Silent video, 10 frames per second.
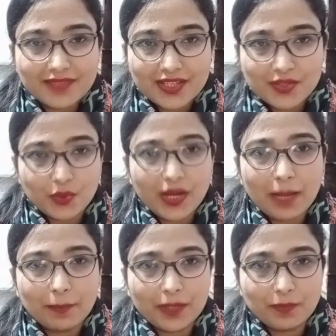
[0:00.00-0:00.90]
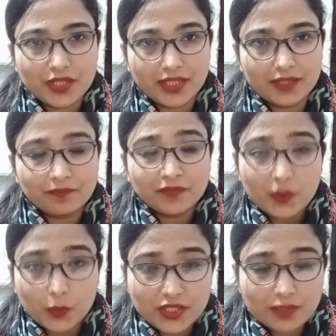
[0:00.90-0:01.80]
So abruptly,
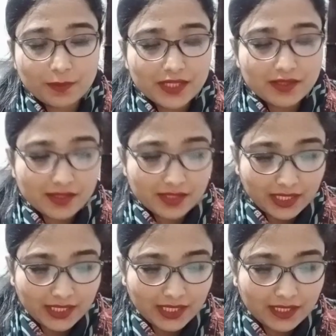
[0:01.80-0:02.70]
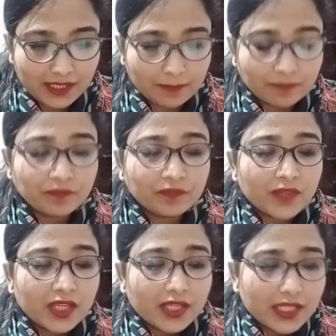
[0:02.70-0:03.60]
which means suddenly,
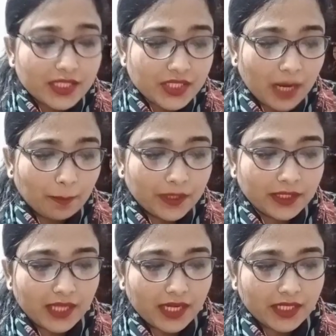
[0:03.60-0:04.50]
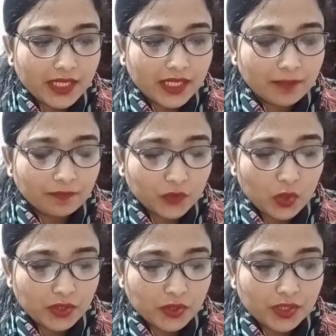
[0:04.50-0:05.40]
it happened that he
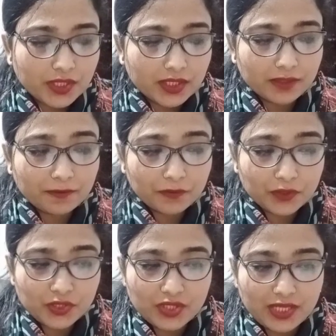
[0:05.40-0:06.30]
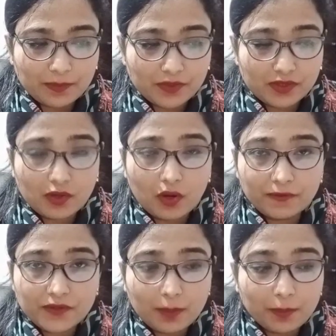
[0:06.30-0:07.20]
got to hear the footsteps
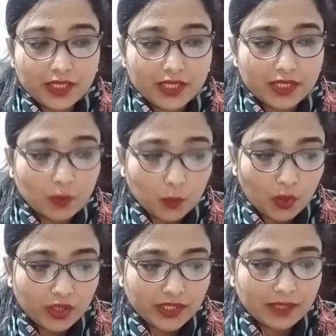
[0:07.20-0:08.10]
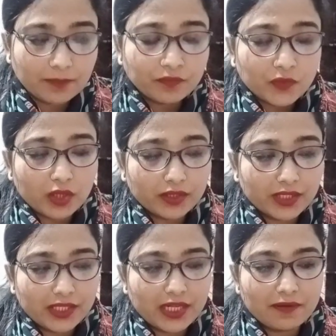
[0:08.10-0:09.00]
of somebody walking on the
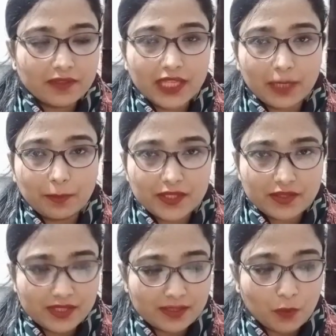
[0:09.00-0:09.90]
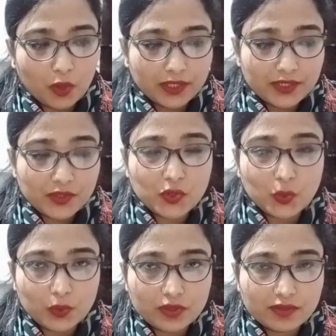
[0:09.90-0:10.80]
gravel, that means small
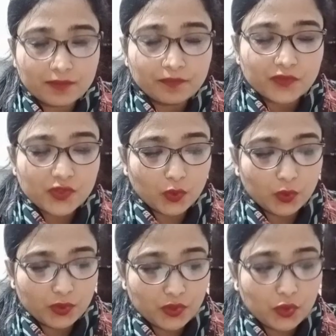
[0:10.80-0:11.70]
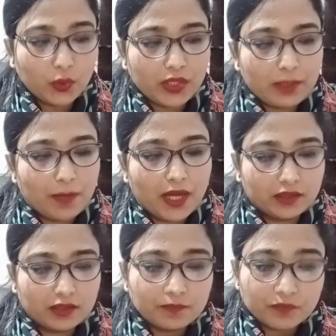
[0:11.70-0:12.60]
stones. So, stony
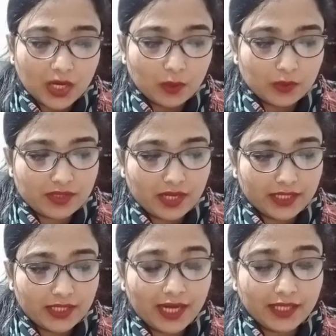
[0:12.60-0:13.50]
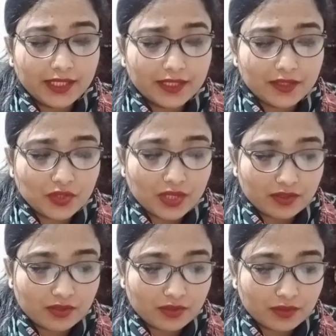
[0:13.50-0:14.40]
path outside. And he
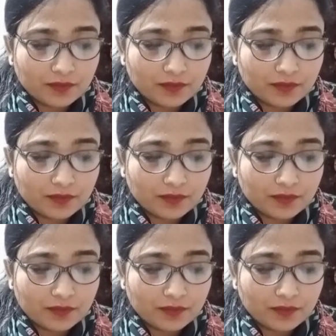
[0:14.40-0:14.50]
just